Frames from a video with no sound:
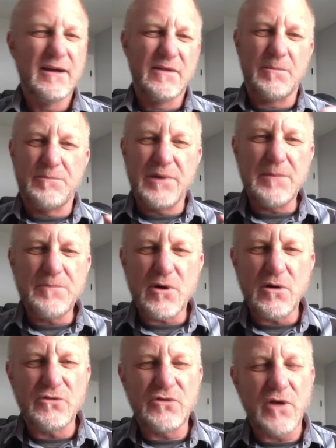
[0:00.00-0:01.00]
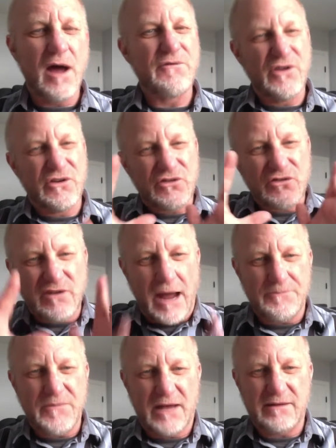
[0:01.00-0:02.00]
The beeper goes off, you
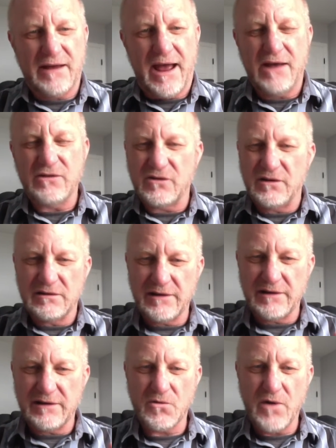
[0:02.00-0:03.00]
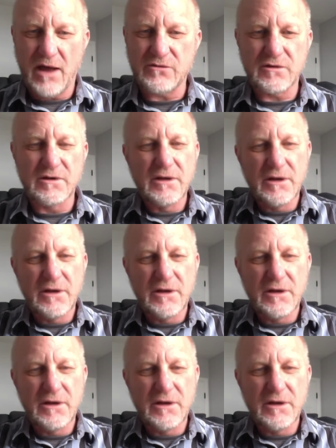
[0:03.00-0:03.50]
stop that task, you let it rest,